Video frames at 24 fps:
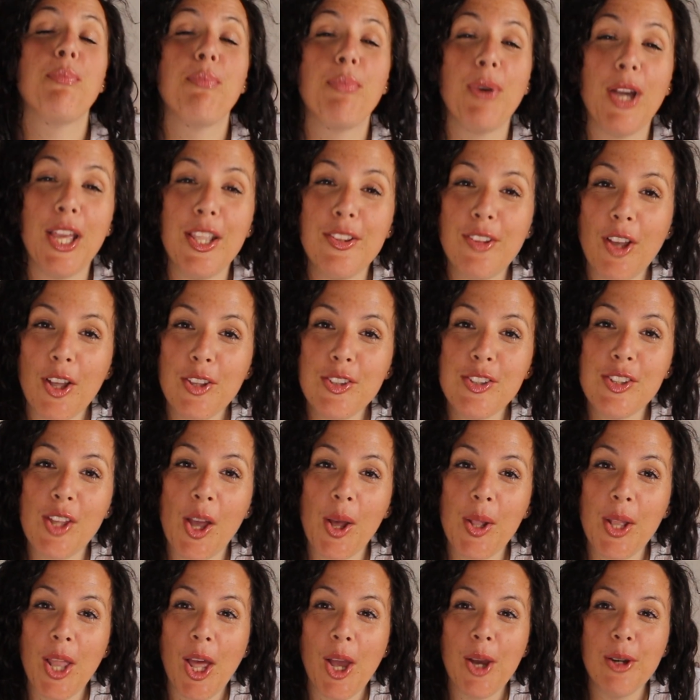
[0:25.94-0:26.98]
but he's on
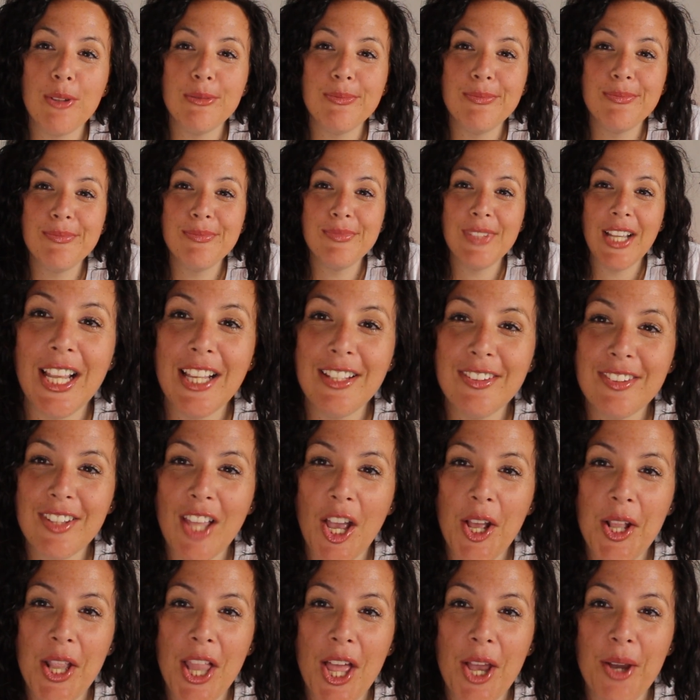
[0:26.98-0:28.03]
solo. He's
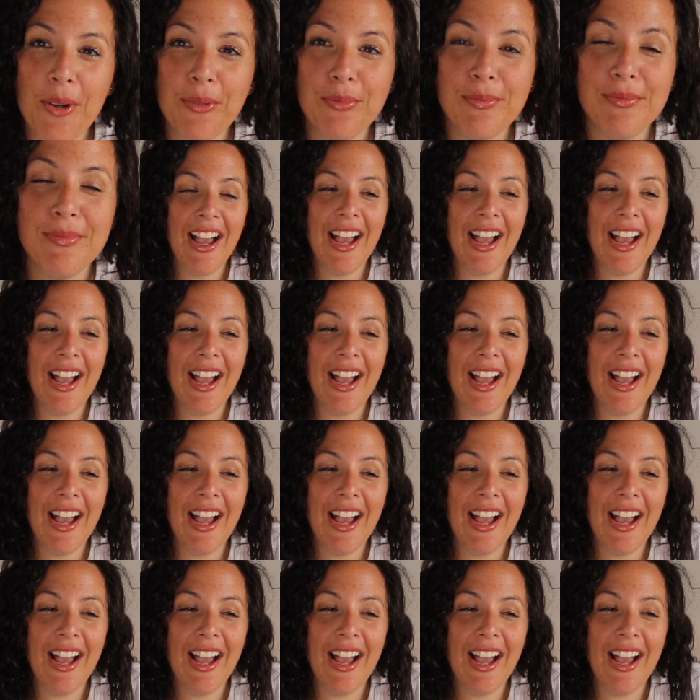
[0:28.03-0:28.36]
solo.